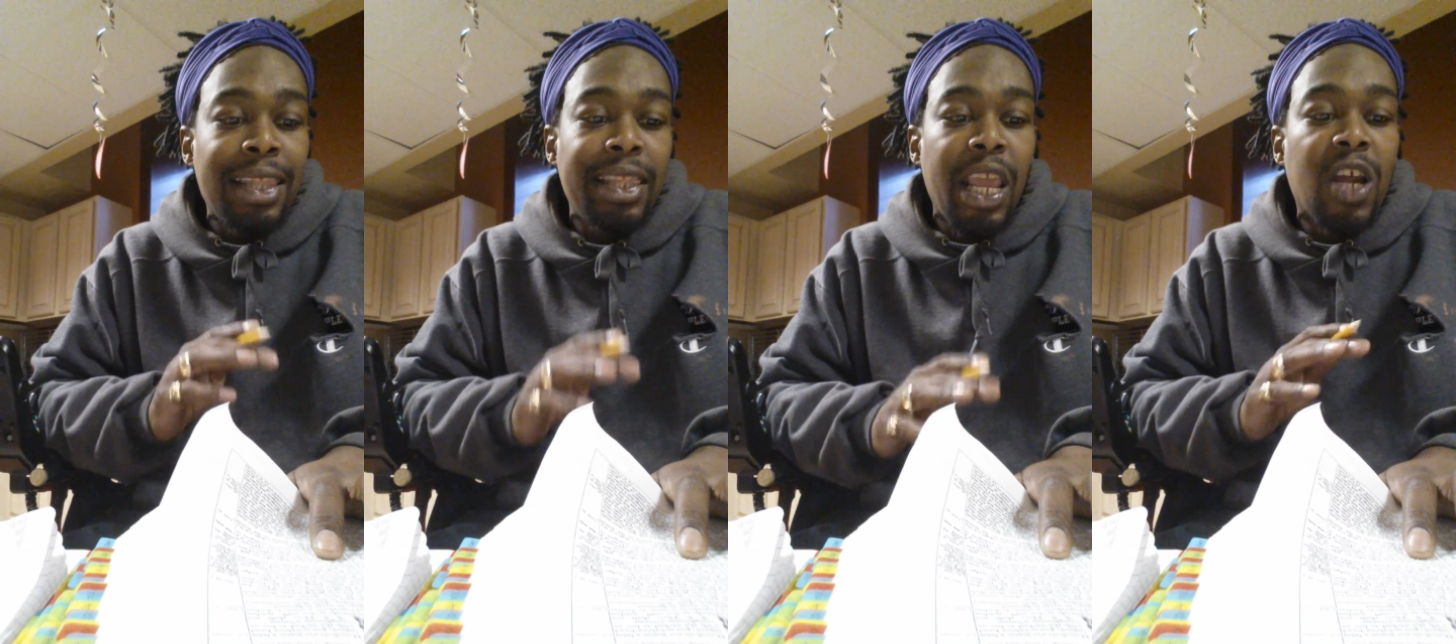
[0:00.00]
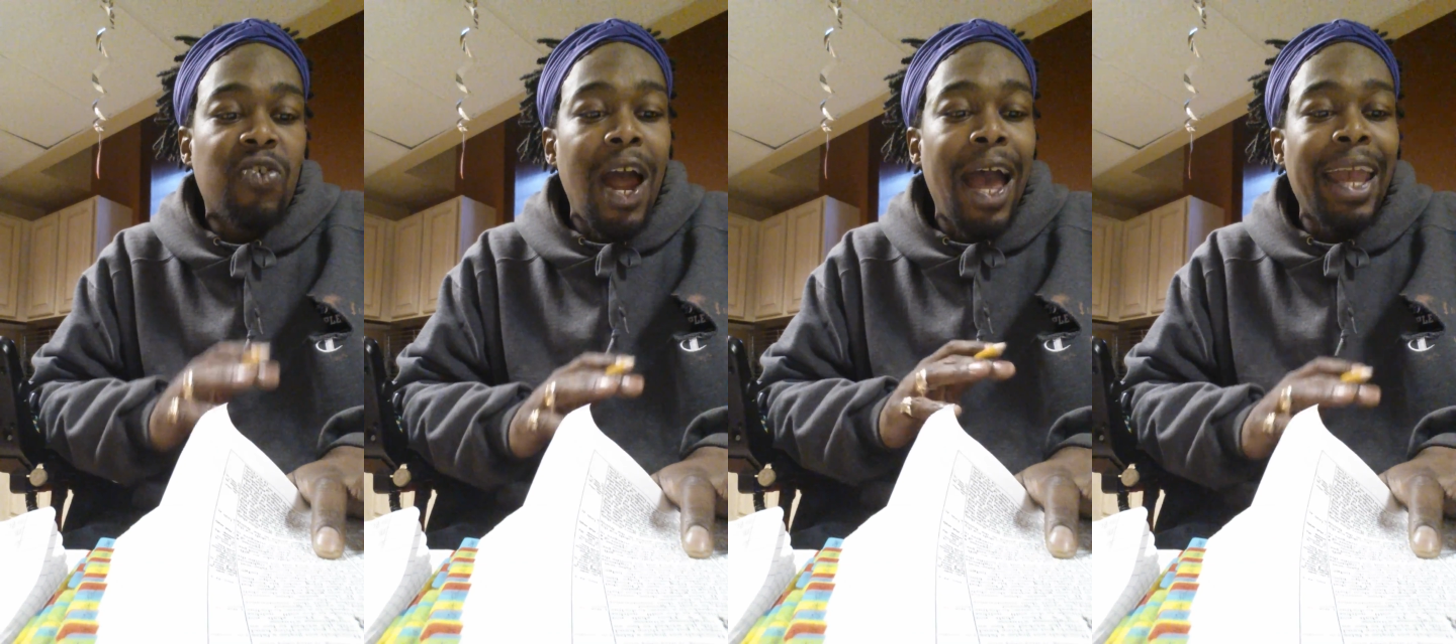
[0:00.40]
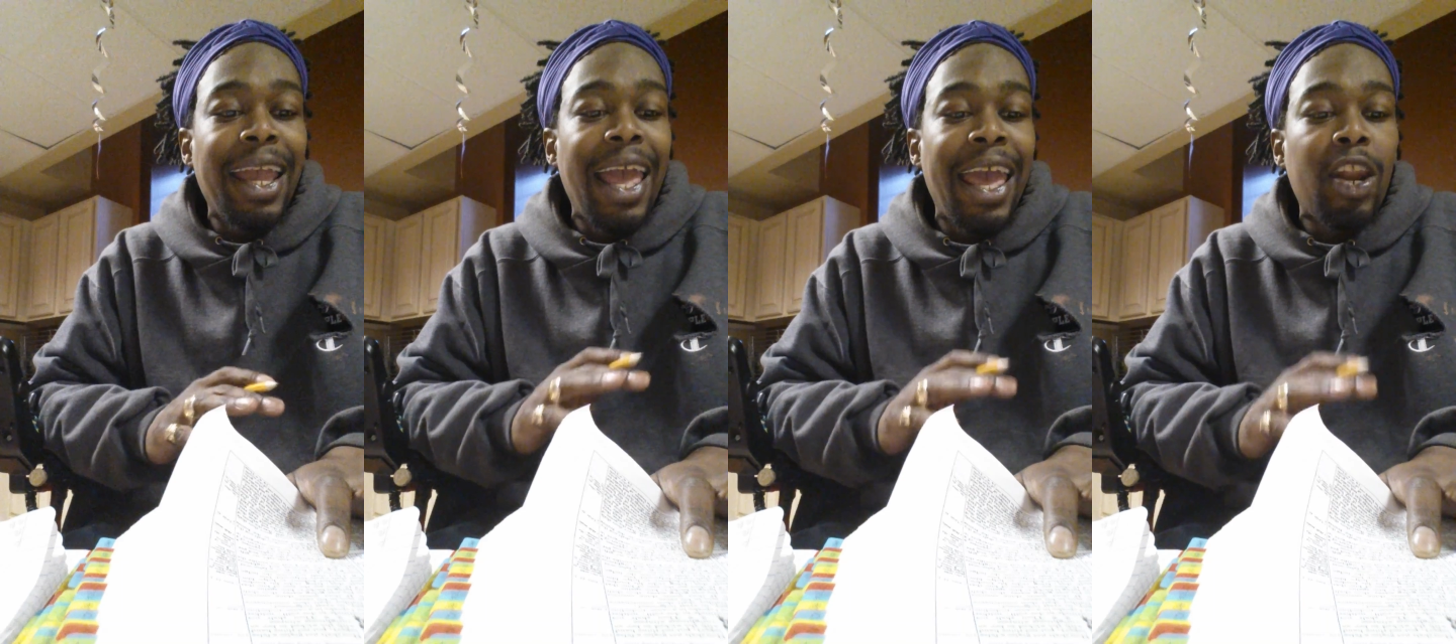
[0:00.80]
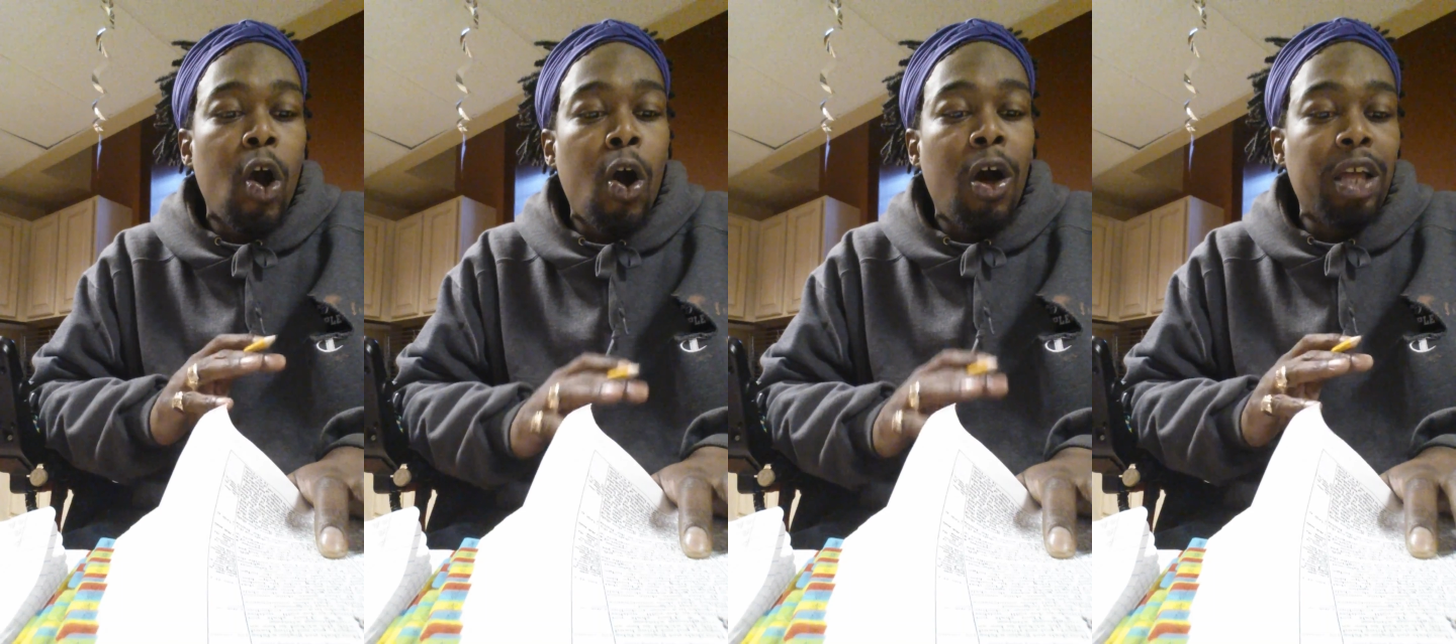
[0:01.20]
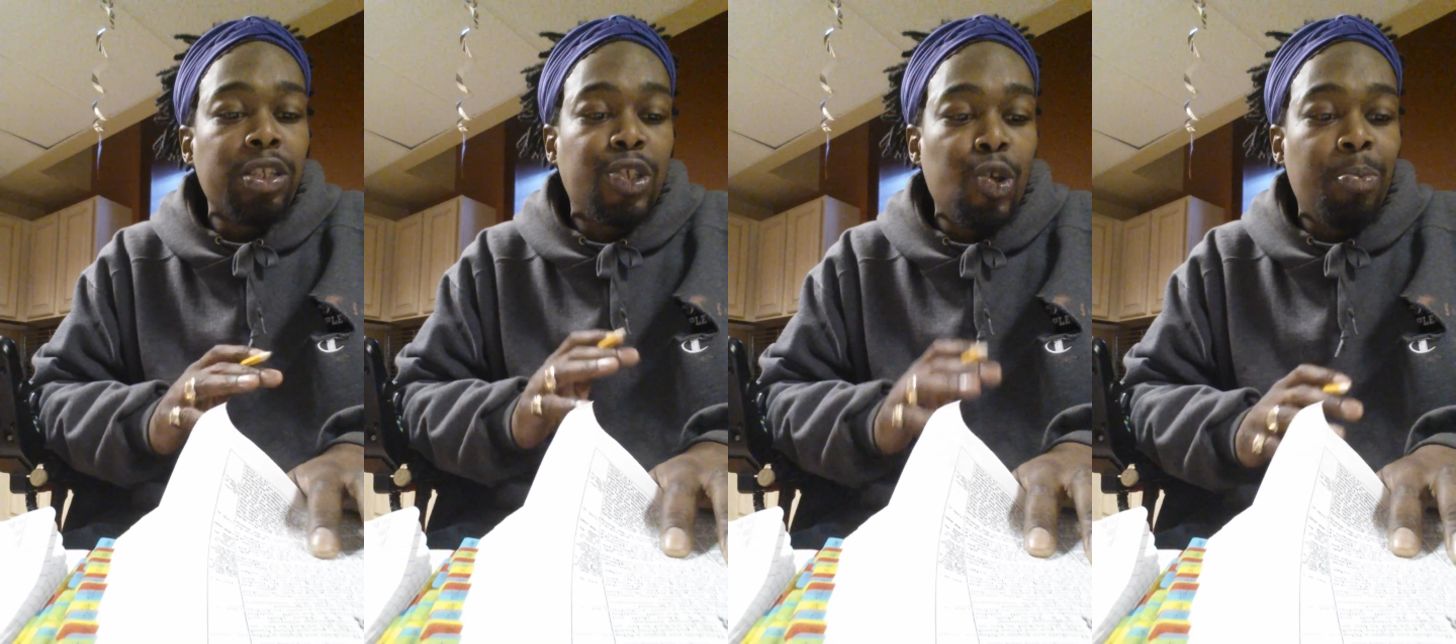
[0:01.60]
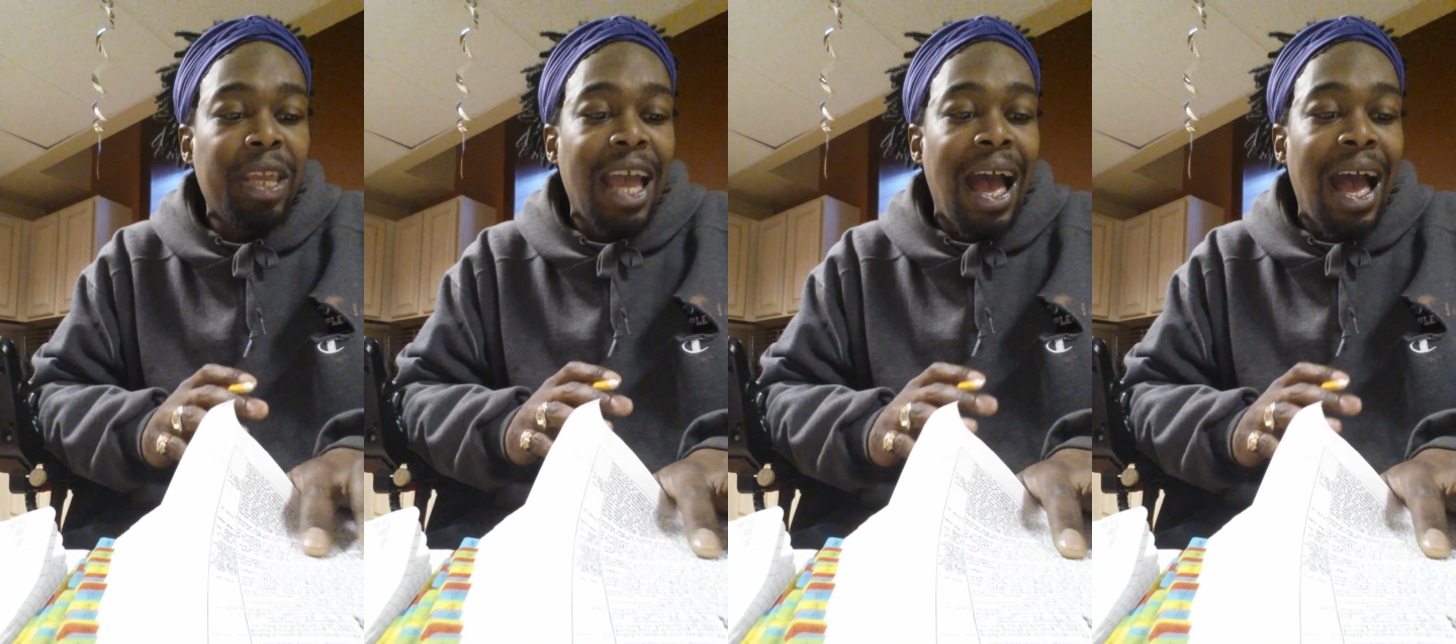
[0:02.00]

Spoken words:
and they cry at all unto me,